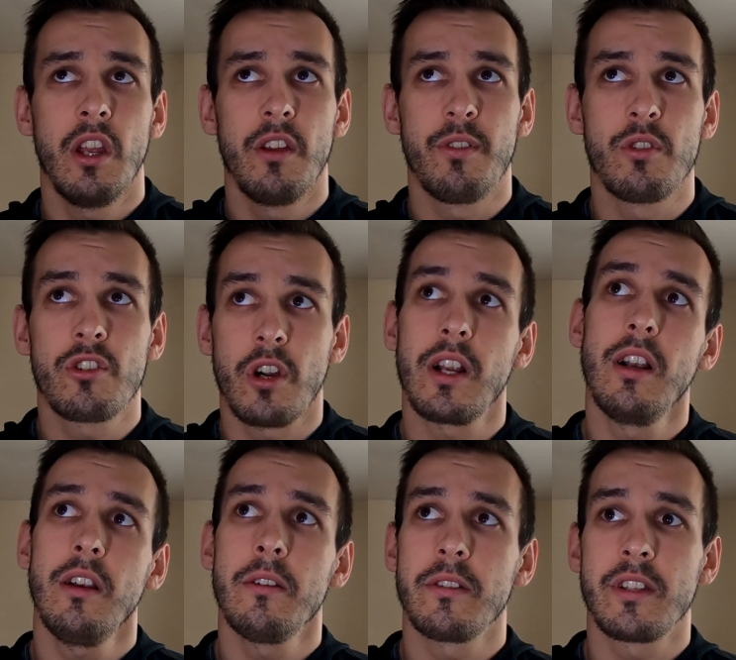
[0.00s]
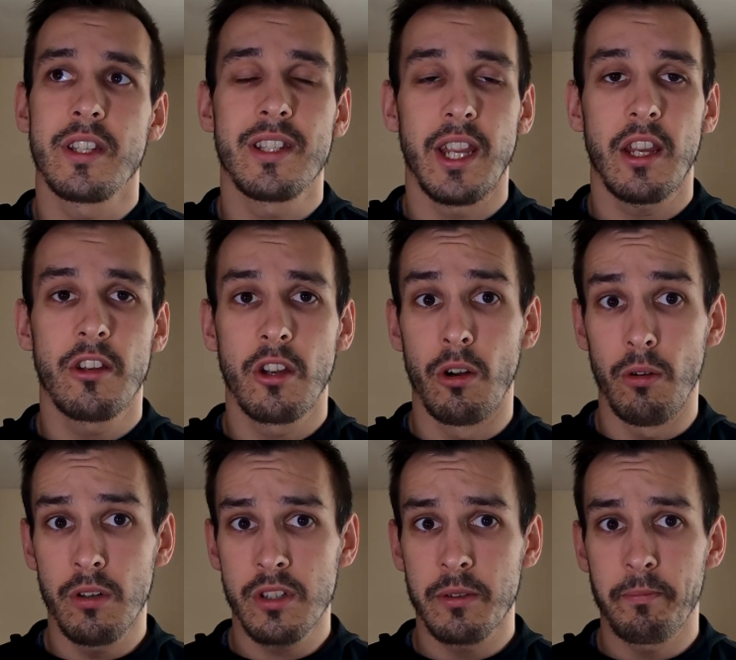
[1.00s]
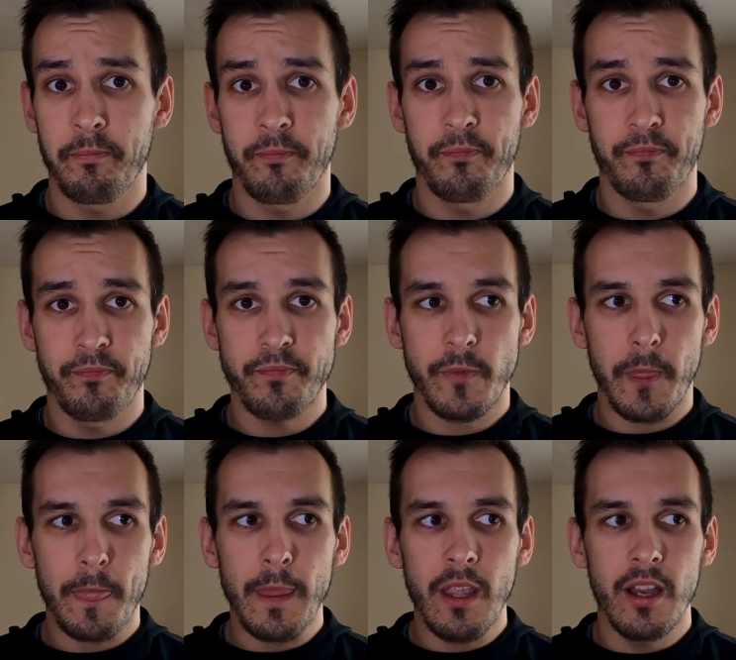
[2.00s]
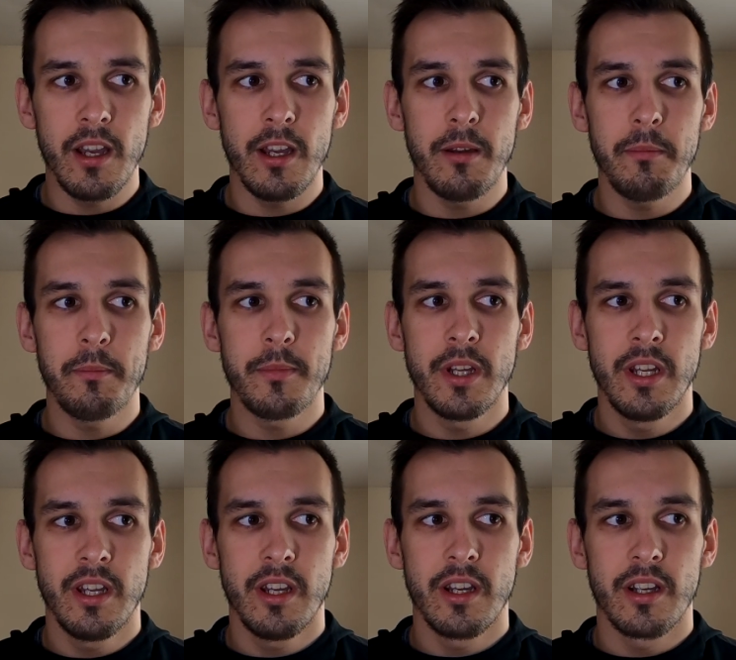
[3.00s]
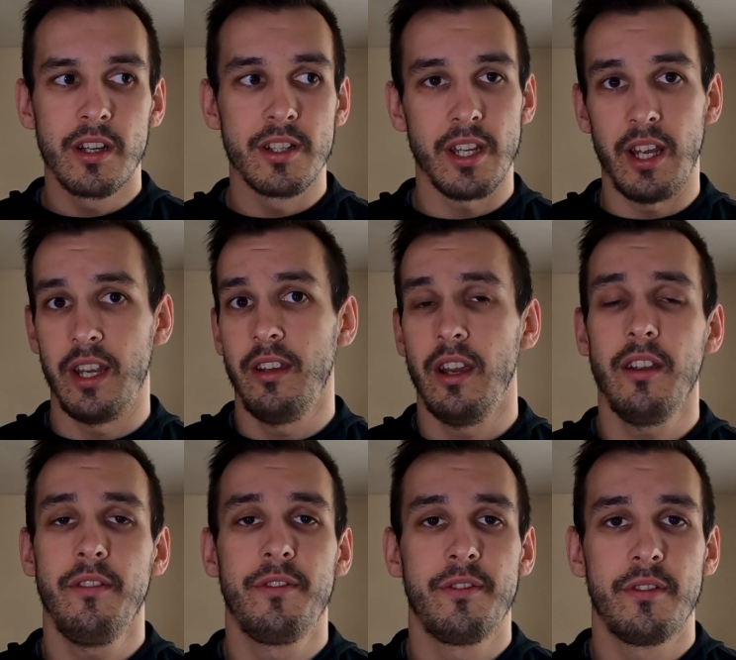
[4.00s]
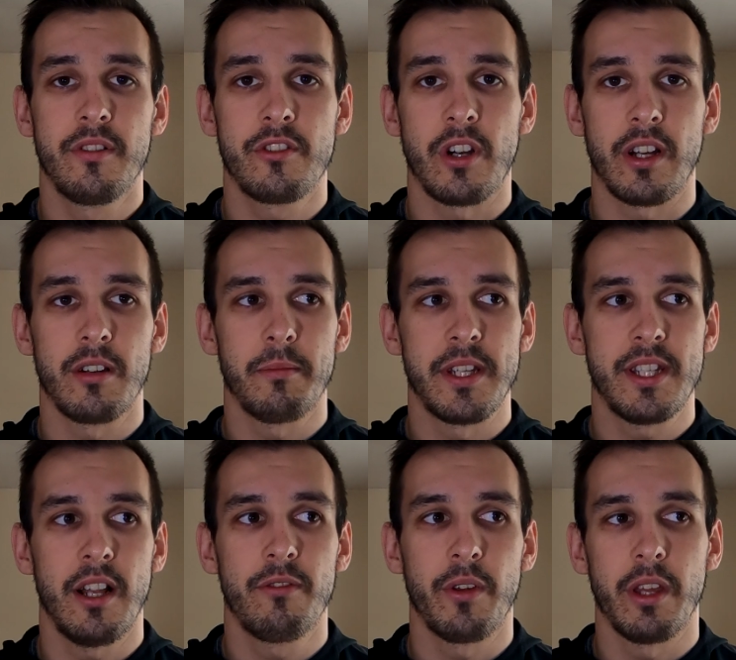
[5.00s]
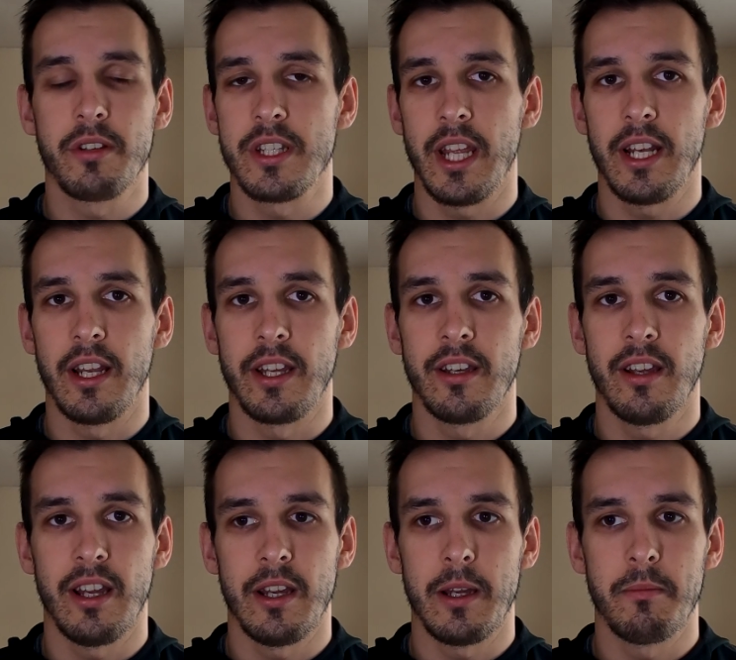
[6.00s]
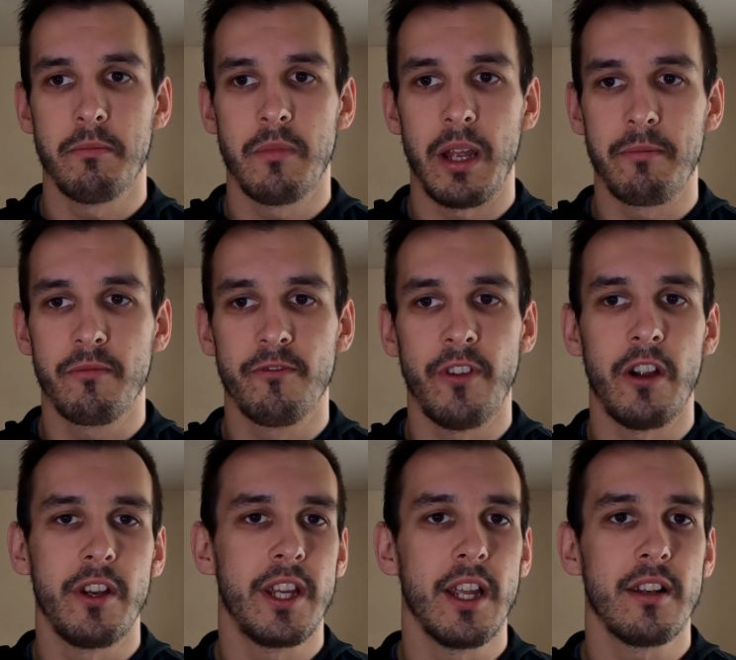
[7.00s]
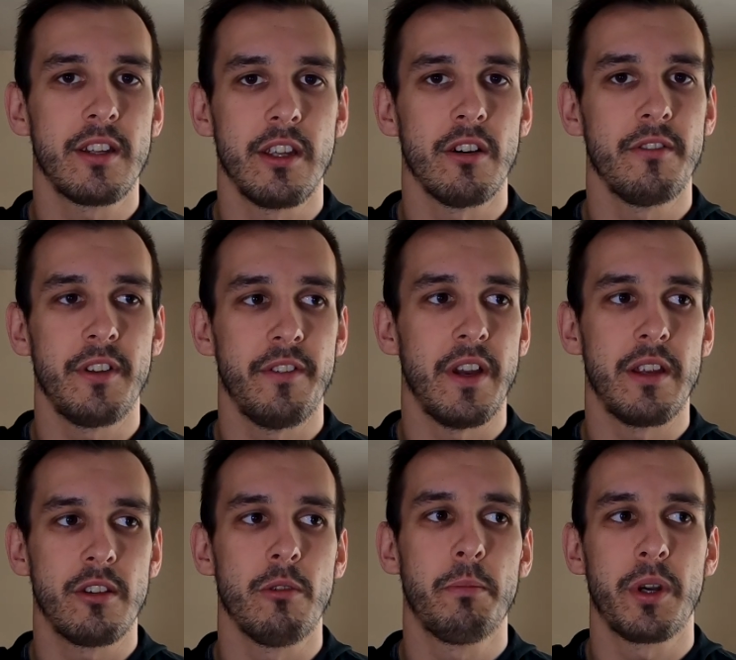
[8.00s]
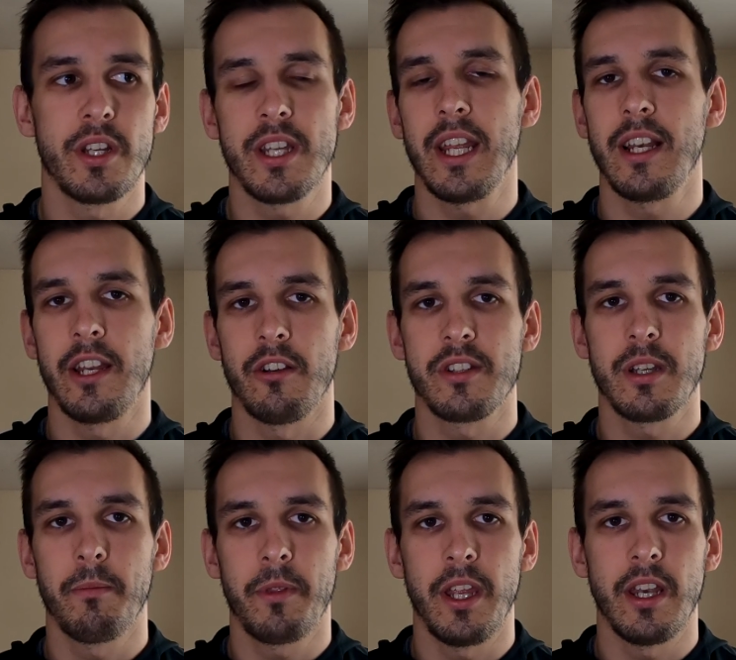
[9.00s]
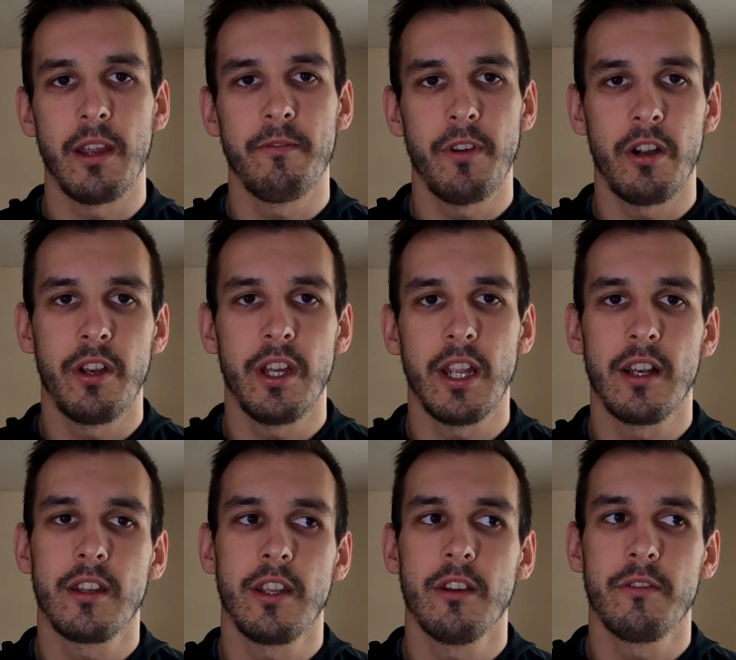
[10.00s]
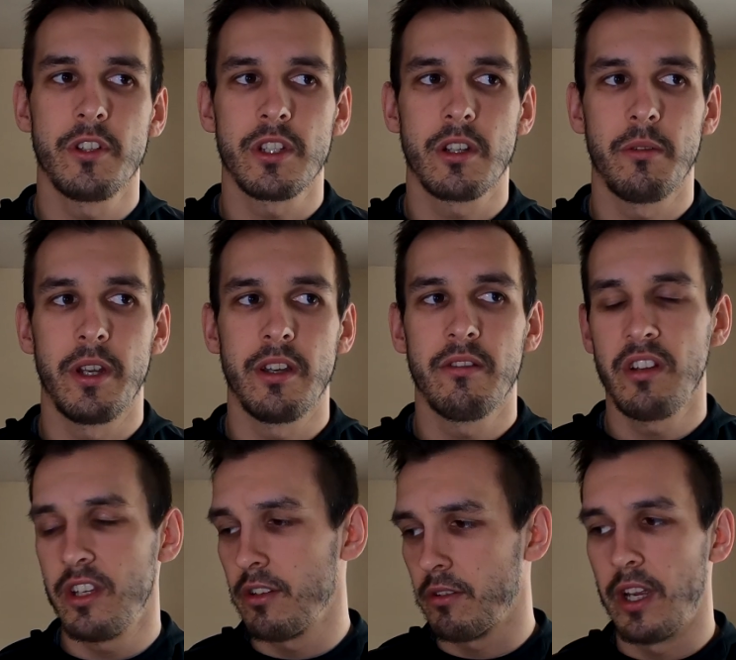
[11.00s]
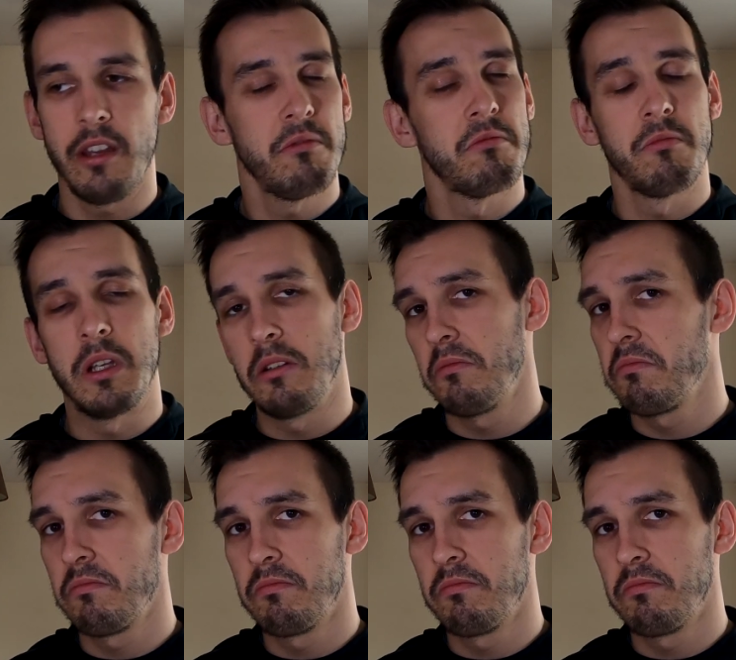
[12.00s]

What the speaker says: struggle to stick to goals, because I've struggled myself without a deadline. I'm very guilty of, if I don't put a deadline on something, I'm very guilty of just going, it's okay, we'll